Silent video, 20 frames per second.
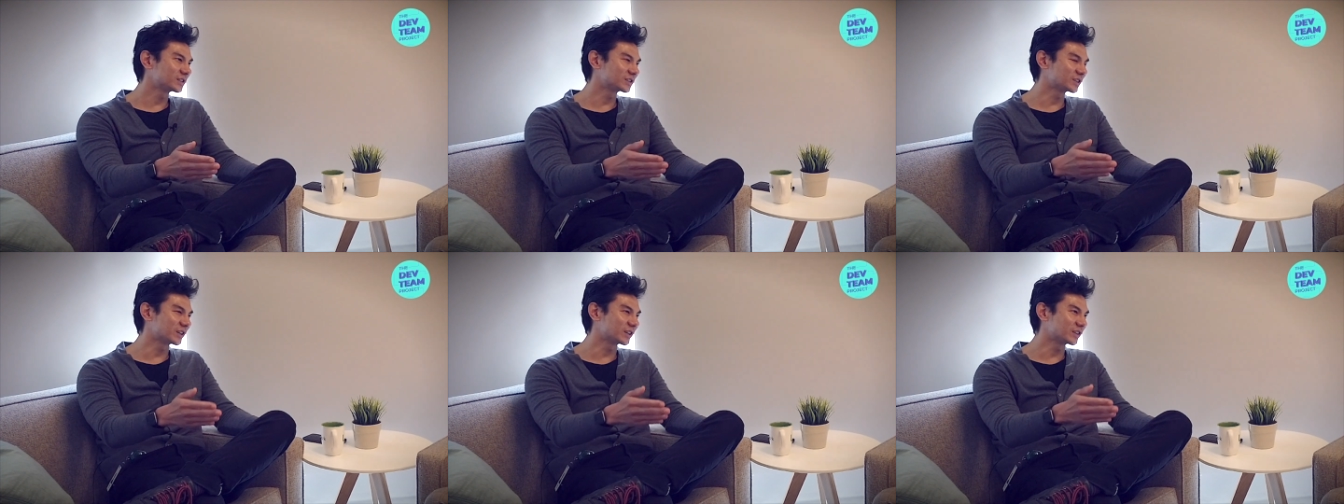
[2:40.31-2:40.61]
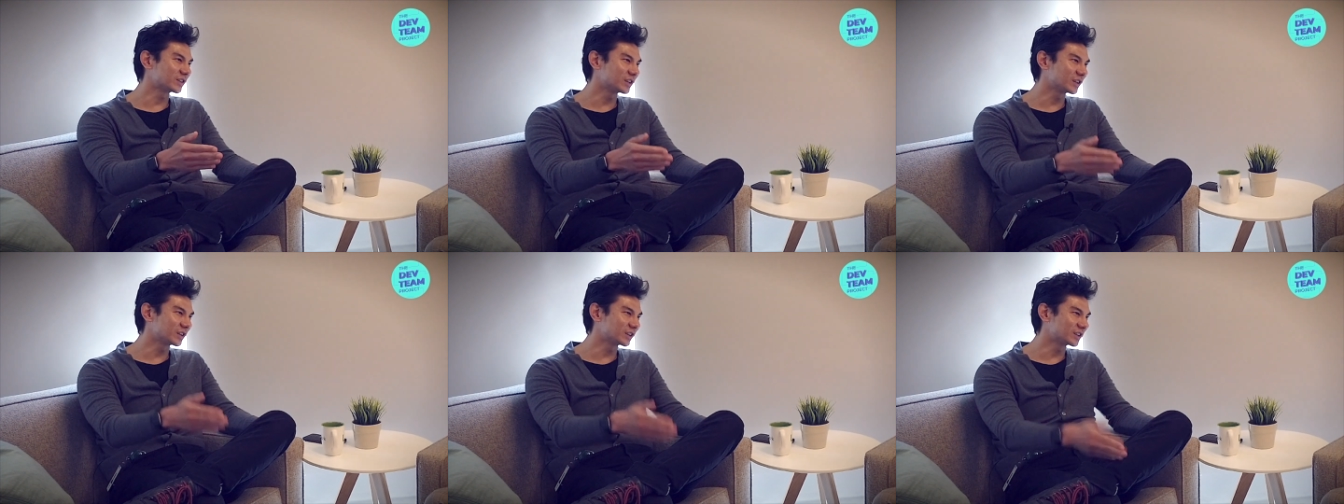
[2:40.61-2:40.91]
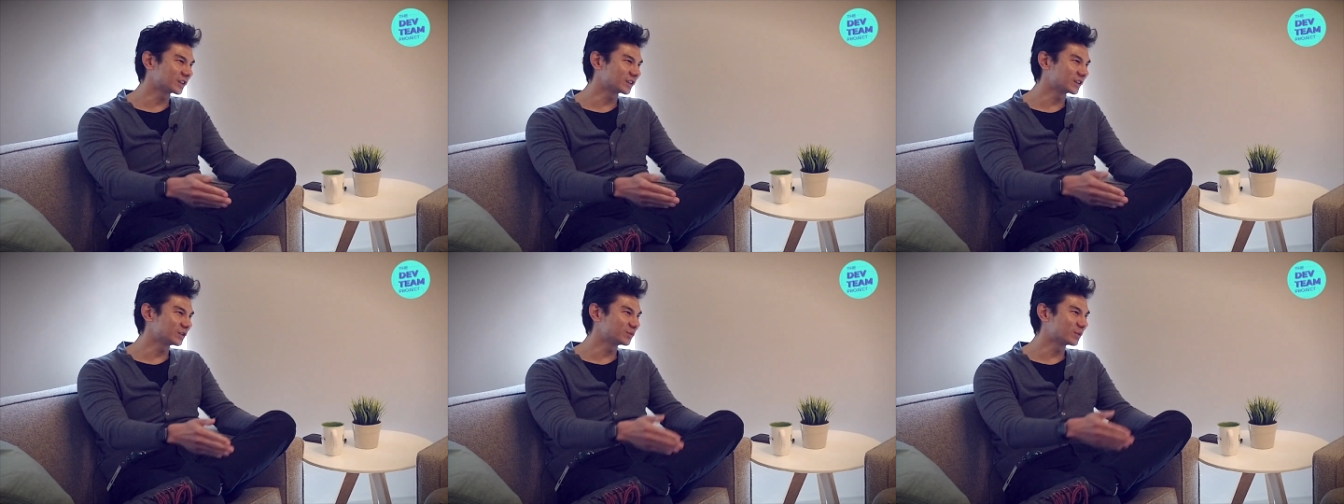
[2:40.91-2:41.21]
the
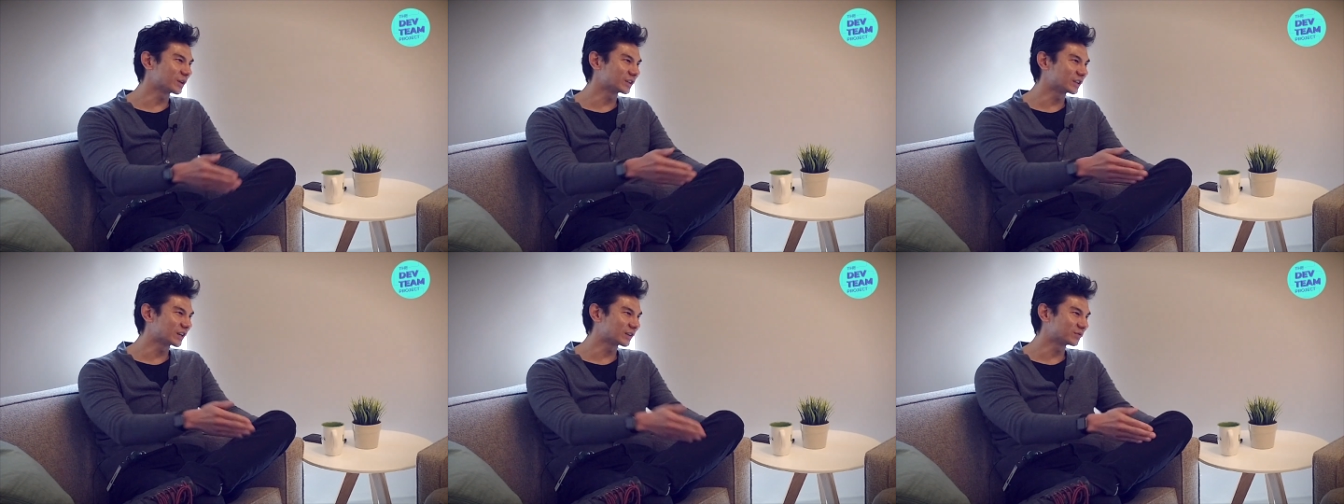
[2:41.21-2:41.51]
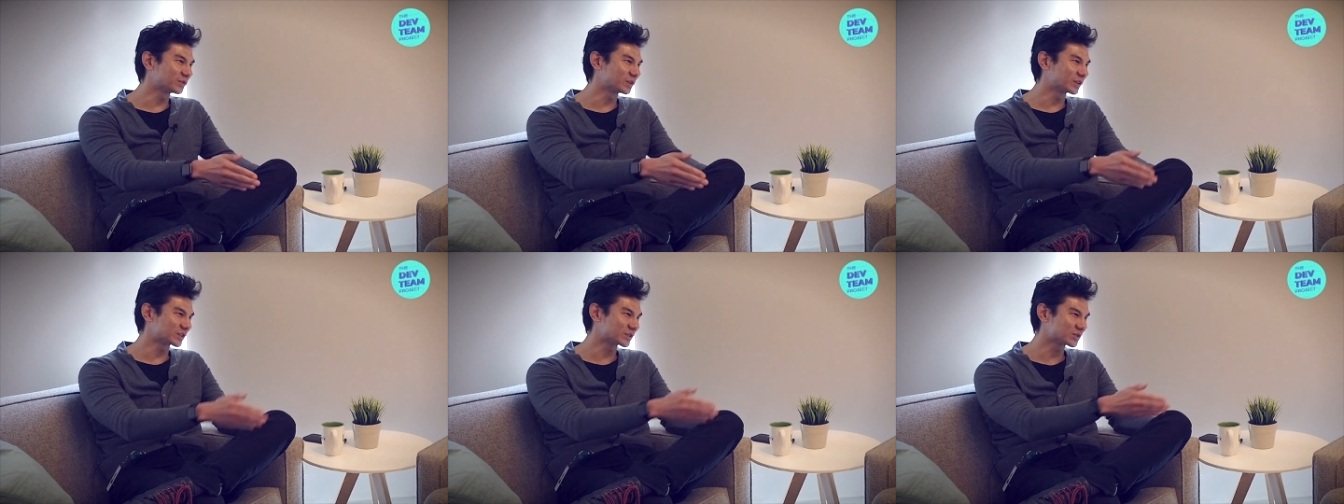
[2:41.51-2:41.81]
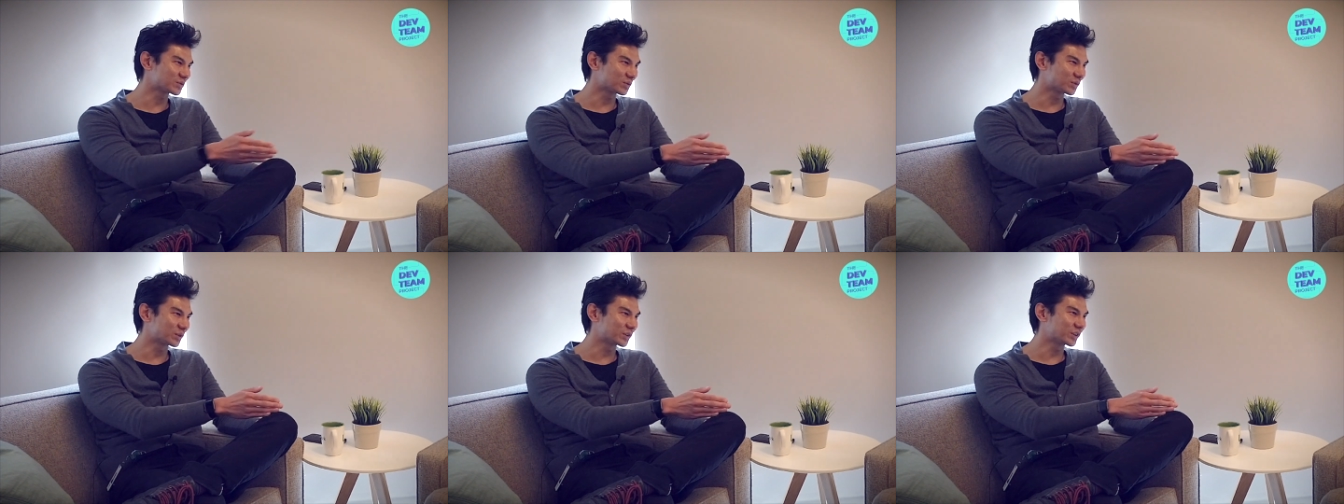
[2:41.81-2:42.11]
eBay Netflix
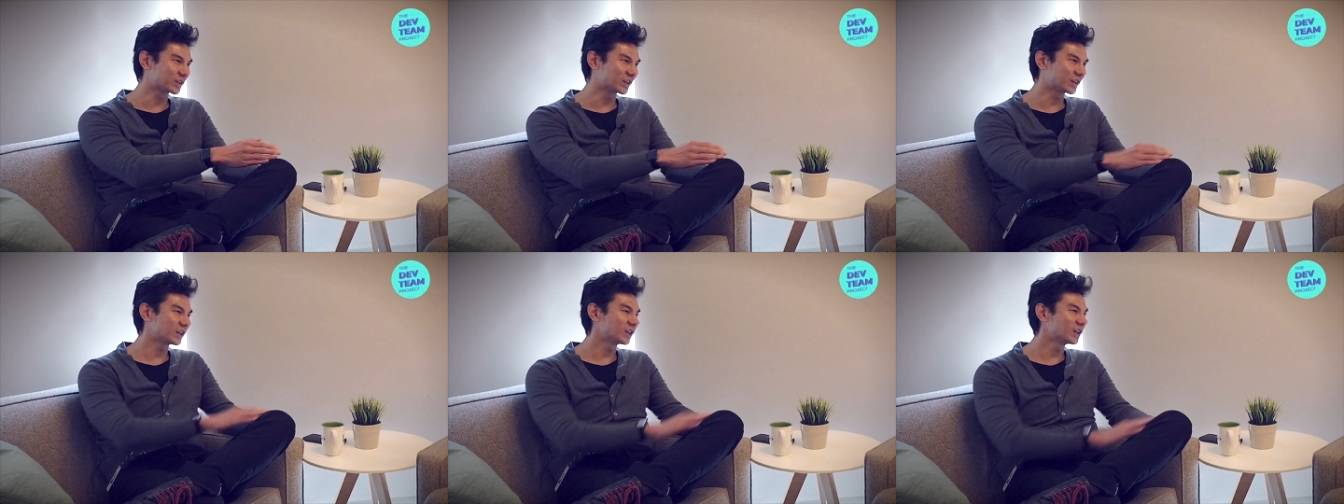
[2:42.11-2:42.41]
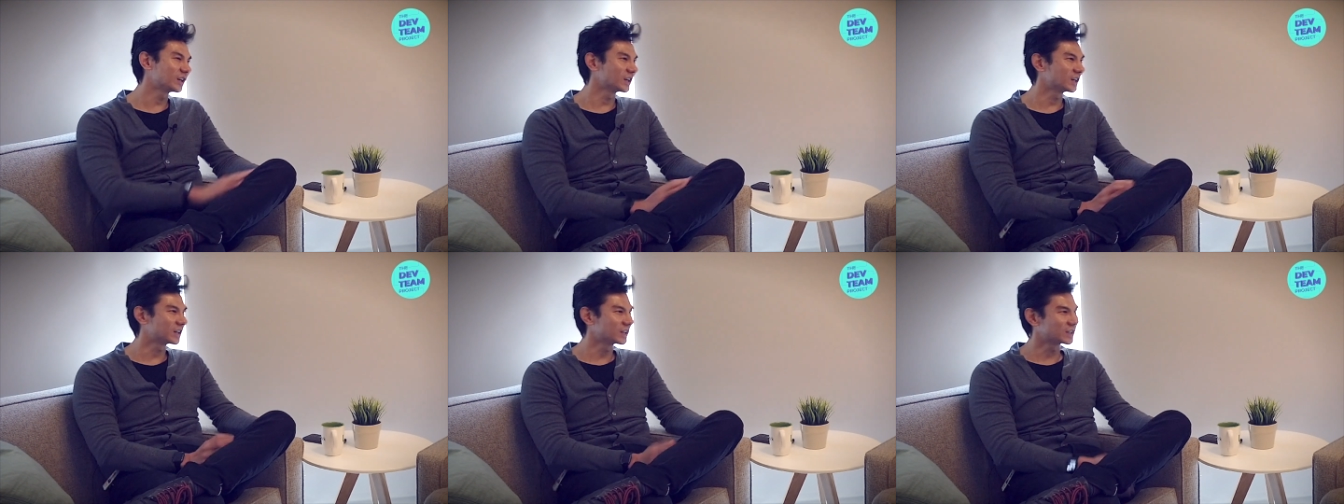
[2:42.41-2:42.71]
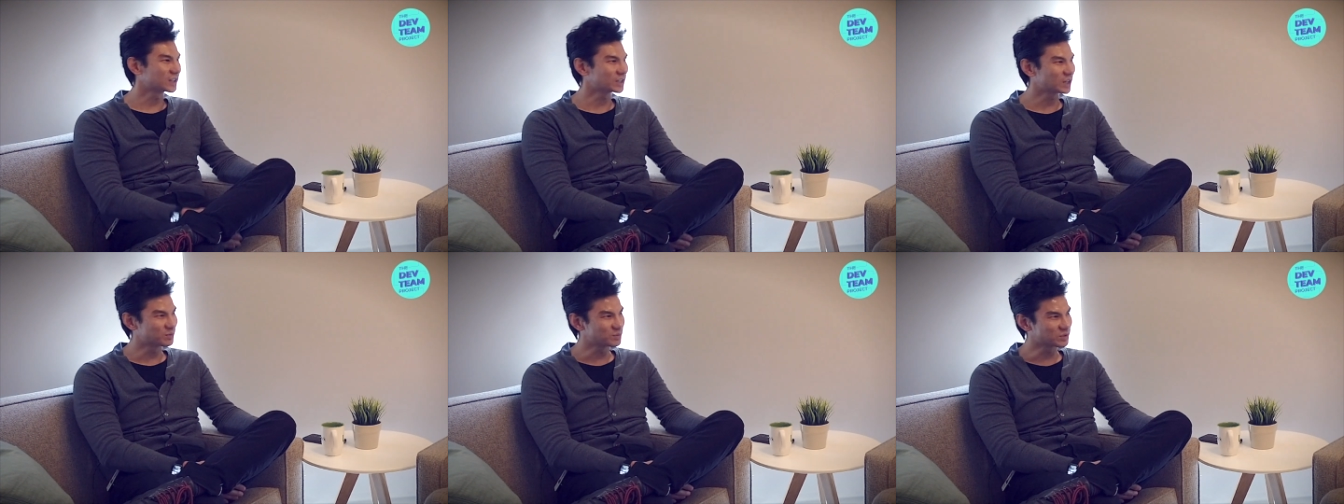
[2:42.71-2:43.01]
story
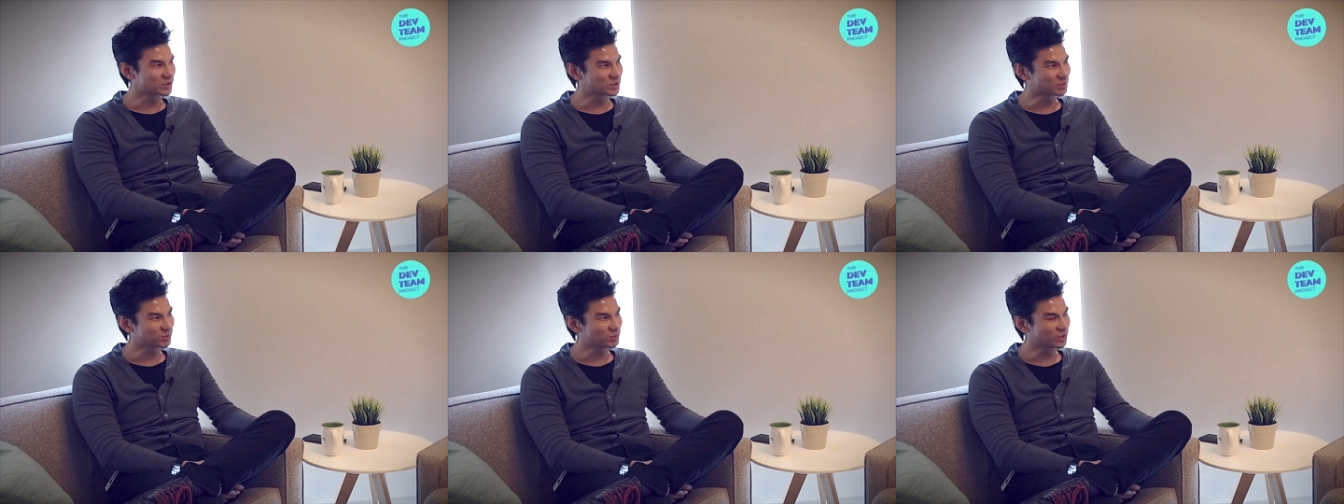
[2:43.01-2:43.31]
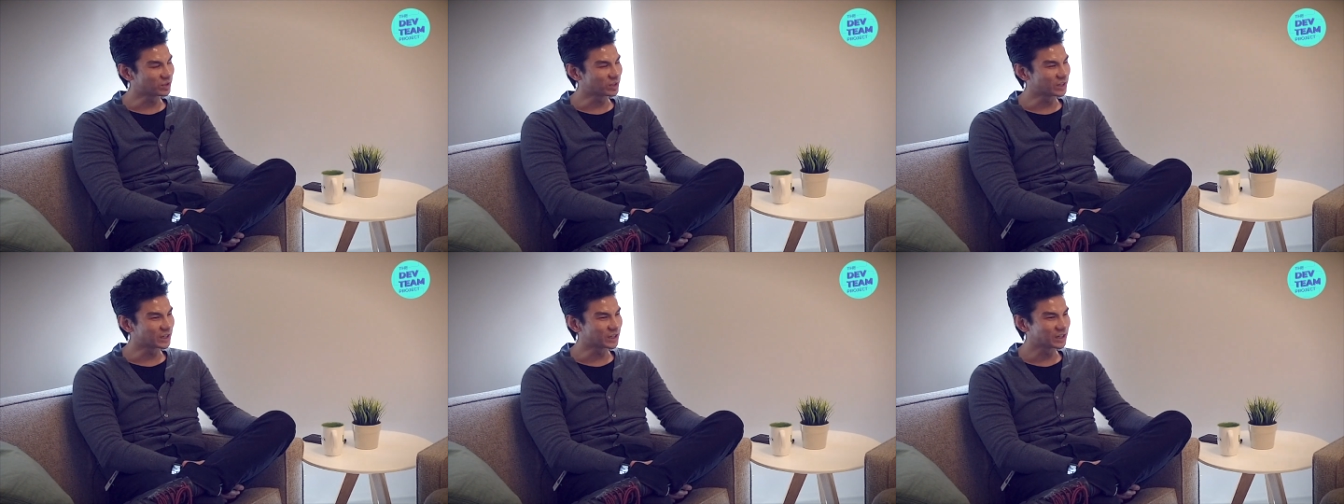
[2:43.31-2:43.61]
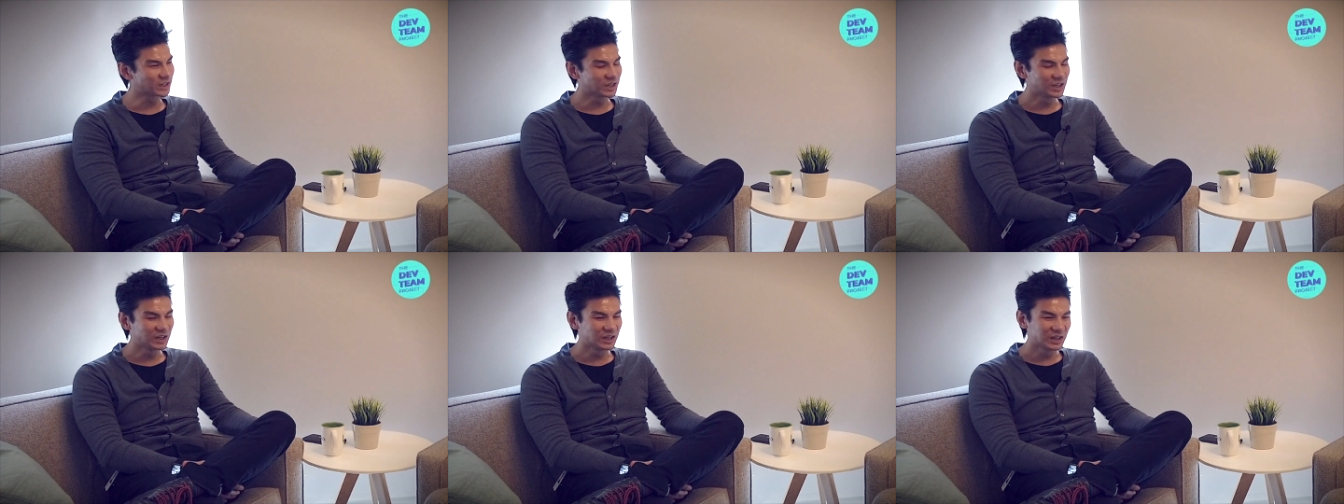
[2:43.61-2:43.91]
comes into play.